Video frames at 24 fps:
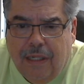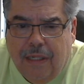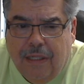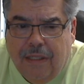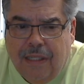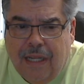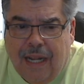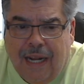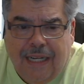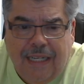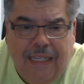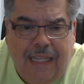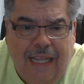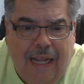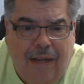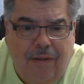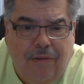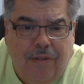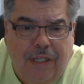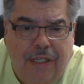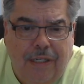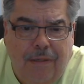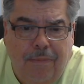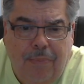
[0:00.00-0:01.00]
Not
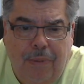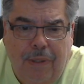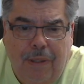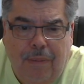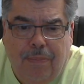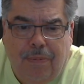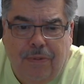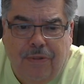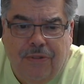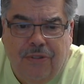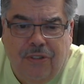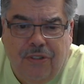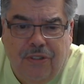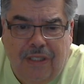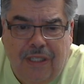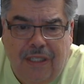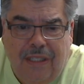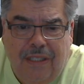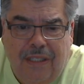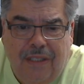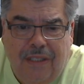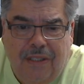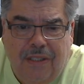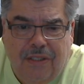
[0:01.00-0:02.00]
counting people's
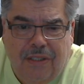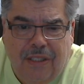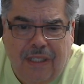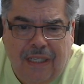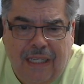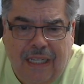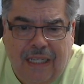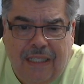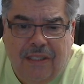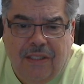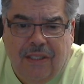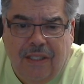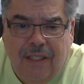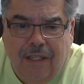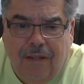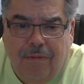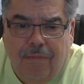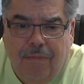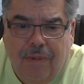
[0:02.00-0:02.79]
sins against them.